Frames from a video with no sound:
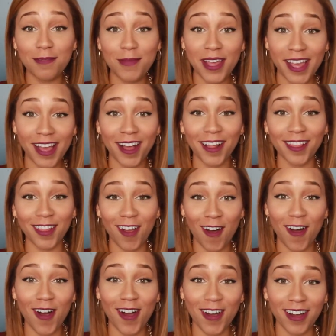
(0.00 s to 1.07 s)
me
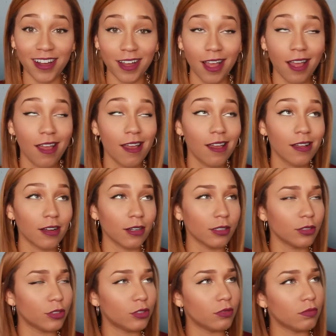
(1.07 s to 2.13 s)
along,
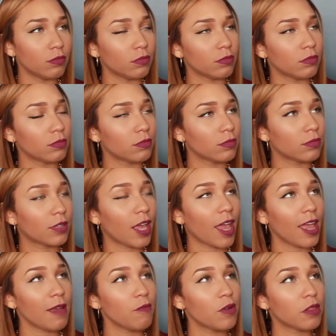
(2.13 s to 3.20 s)
or
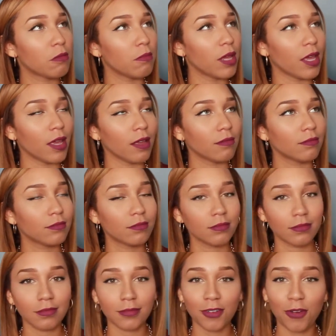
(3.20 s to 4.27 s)
came with me
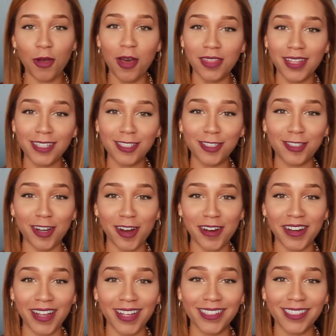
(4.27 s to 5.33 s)
on this
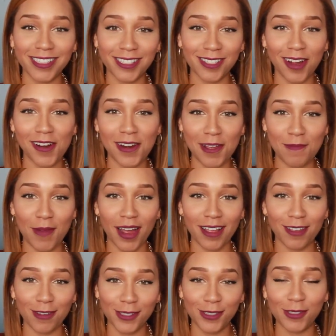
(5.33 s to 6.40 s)
journey to starting my
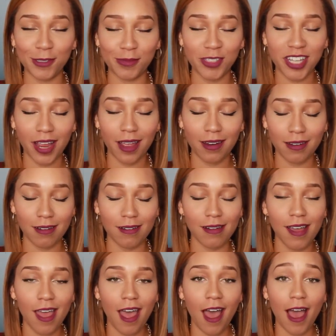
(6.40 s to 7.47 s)
YouTube channel.
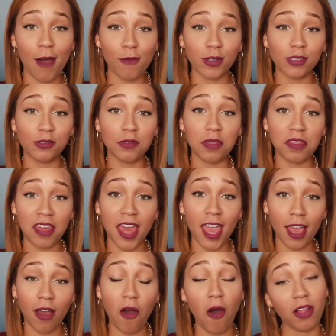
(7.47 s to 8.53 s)
I want to
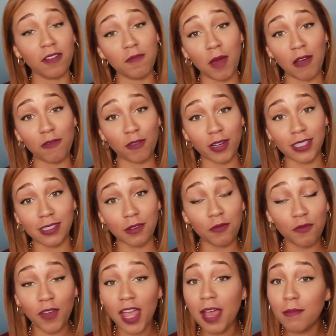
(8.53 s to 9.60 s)
thank all of my friends and
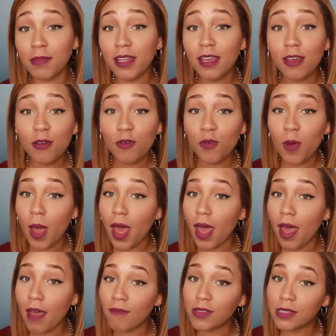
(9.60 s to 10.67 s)
family who
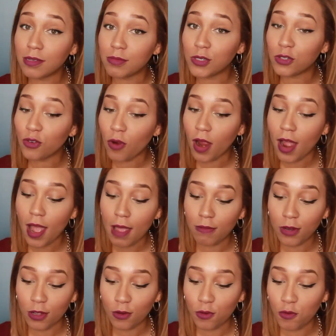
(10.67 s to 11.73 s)
have
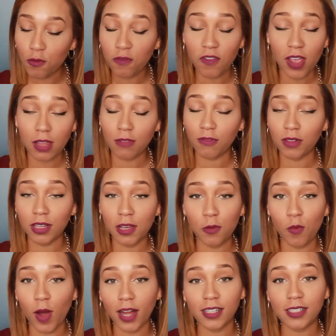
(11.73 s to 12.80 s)
subscribed and who faithfully
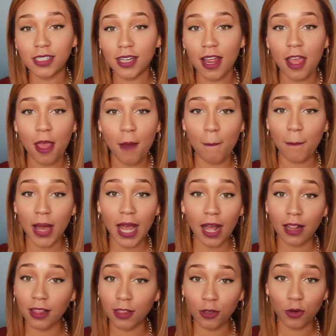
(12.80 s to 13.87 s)
watch
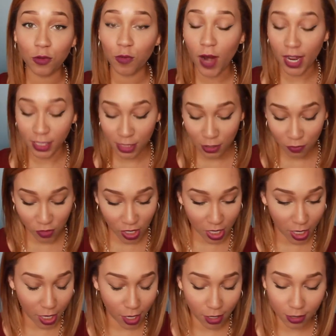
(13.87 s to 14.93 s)
my little ratchet
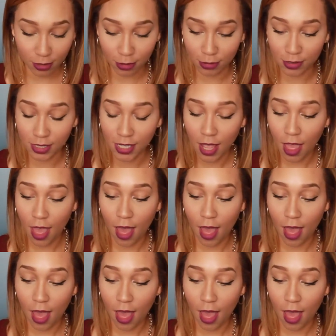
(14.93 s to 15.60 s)
videos.